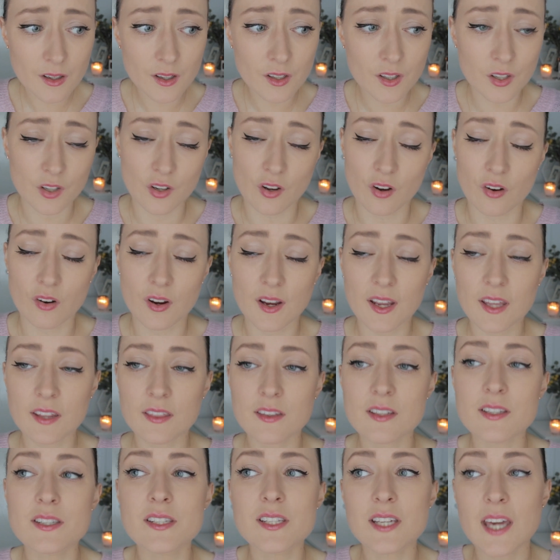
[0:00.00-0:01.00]
you know, in
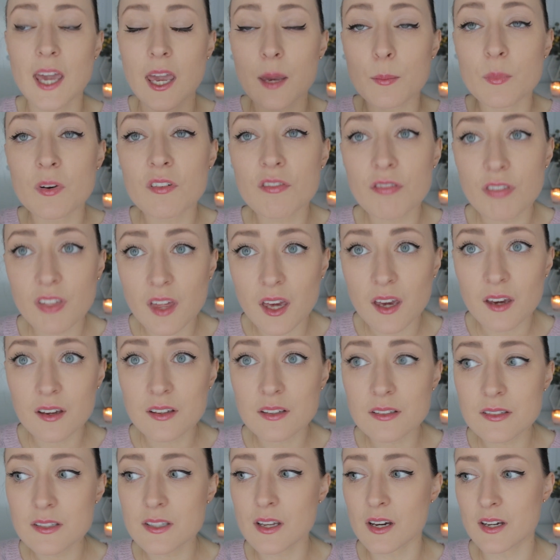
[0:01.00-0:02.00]
the scheme of
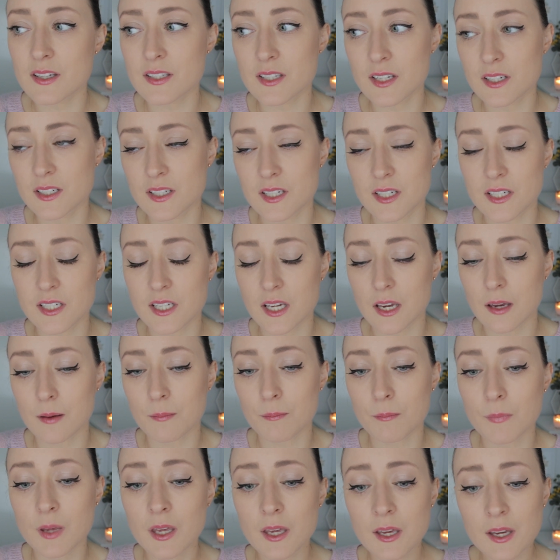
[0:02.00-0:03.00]
things, I said to
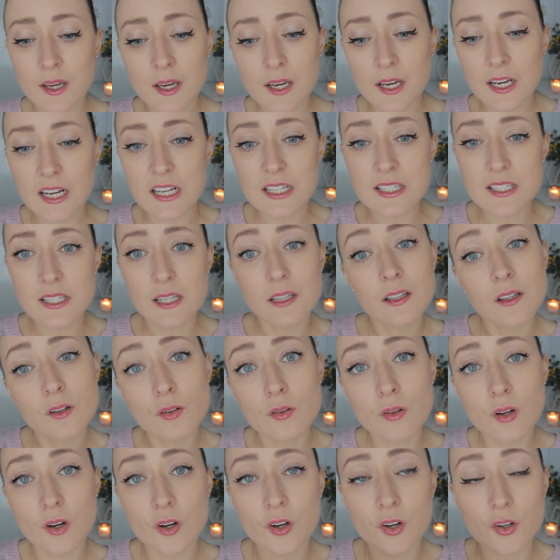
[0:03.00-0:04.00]
Tim, it's a
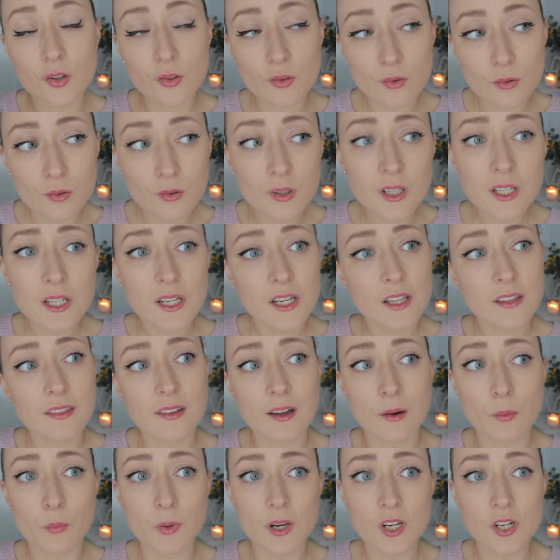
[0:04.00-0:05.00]
little hurdle
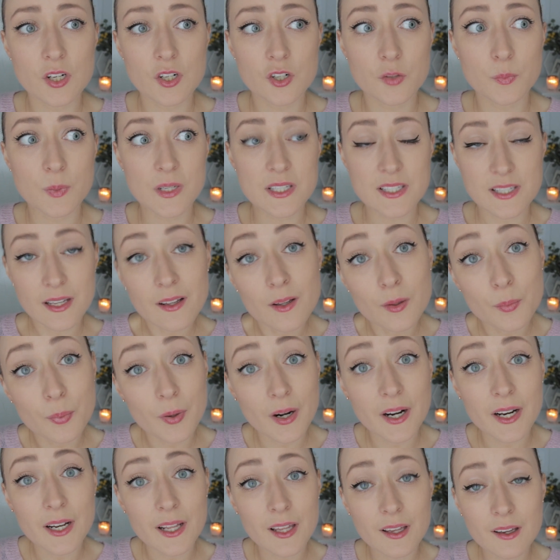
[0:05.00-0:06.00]
that we should be
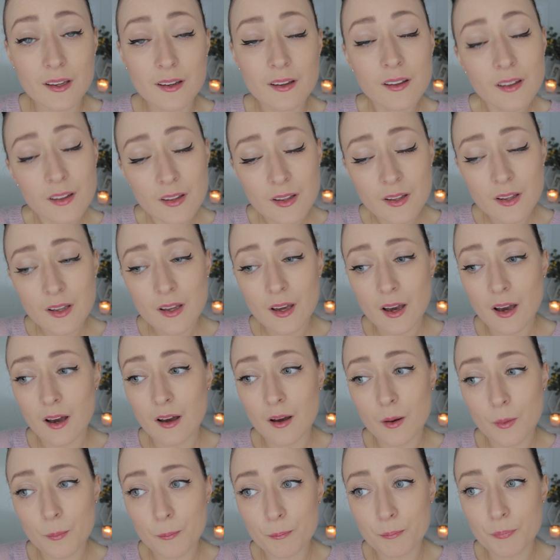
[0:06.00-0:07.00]
celebrating,
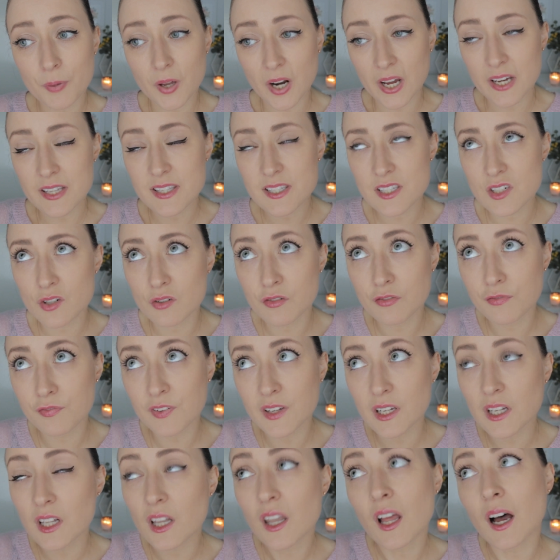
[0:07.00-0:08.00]
but I still
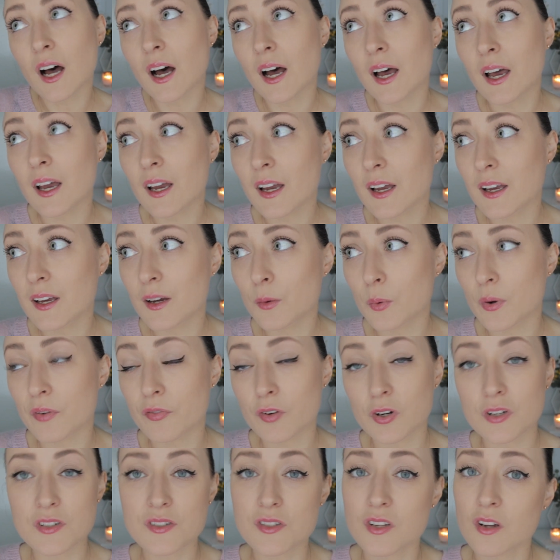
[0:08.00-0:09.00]
feel like we've
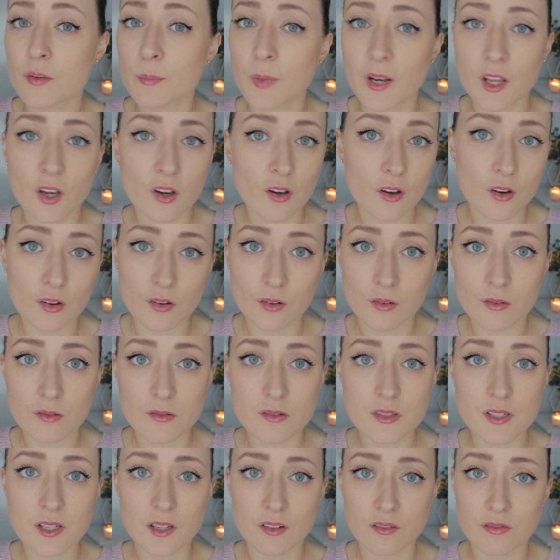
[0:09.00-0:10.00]
got so many
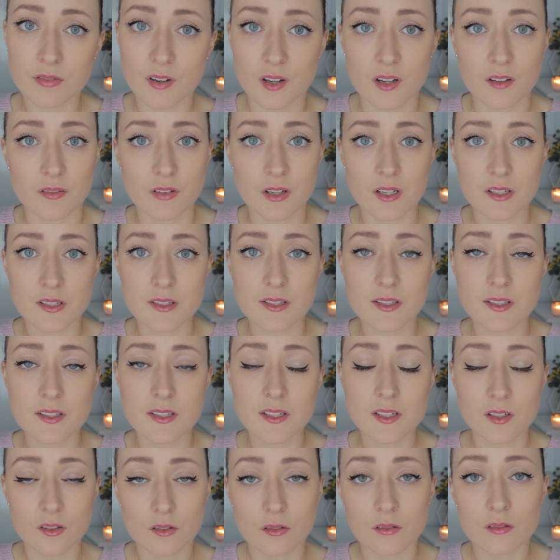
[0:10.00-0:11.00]
hurdles in front of us
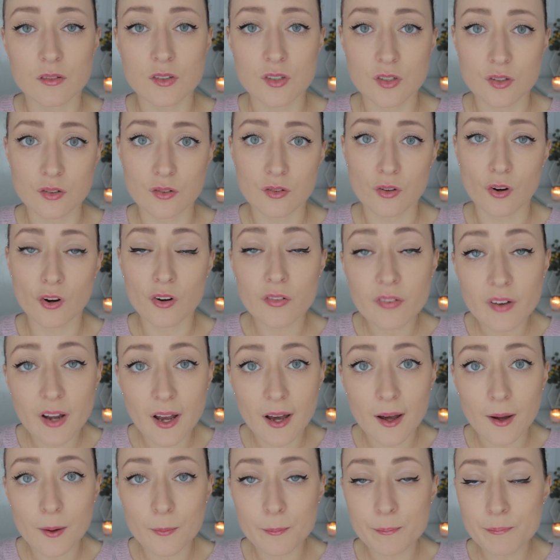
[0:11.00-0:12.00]
still to
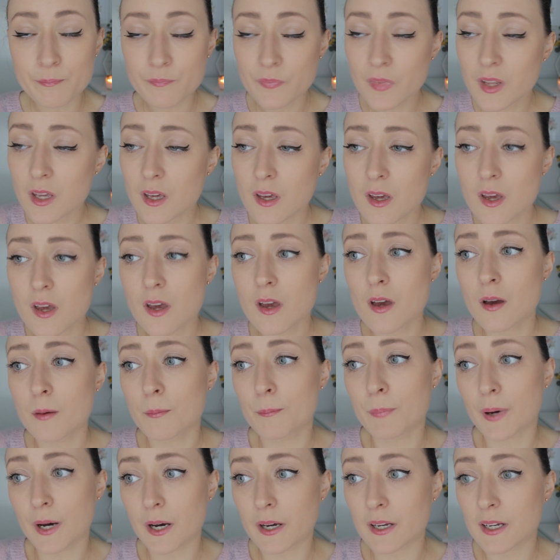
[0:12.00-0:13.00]
overcome.
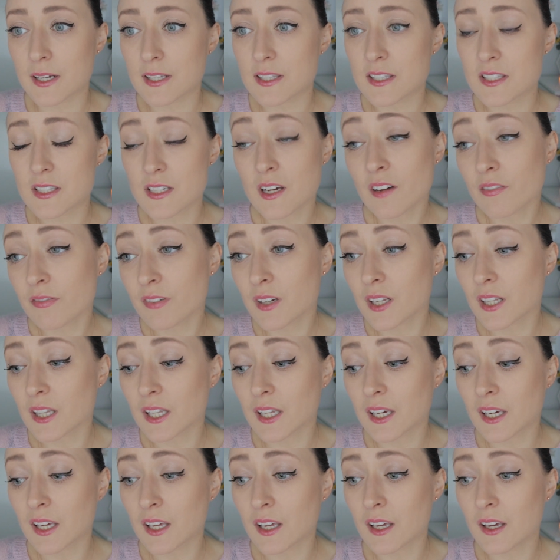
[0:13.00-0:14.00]
But it's
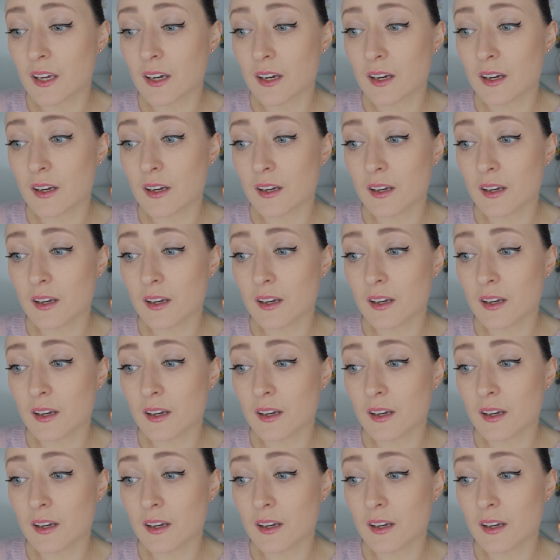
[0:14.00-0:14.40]
definitely